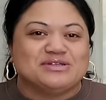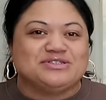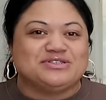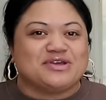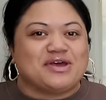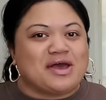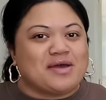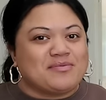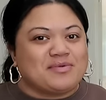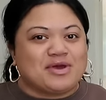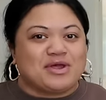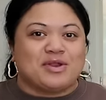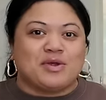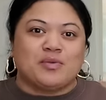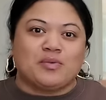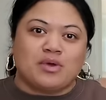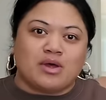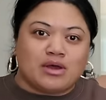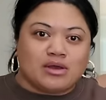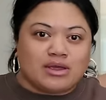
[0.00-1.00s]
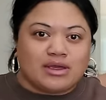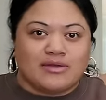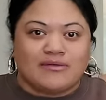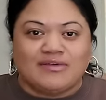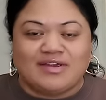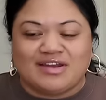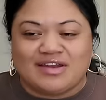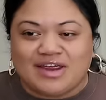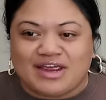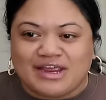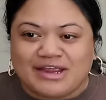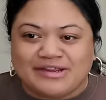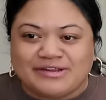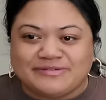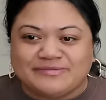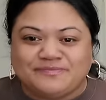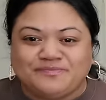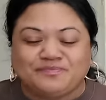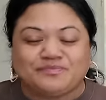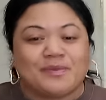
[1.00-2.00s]
so I'm gonna walk every day.
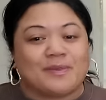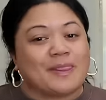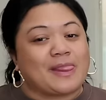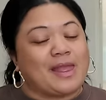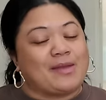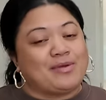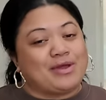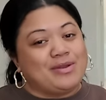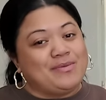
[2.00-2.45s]
I'm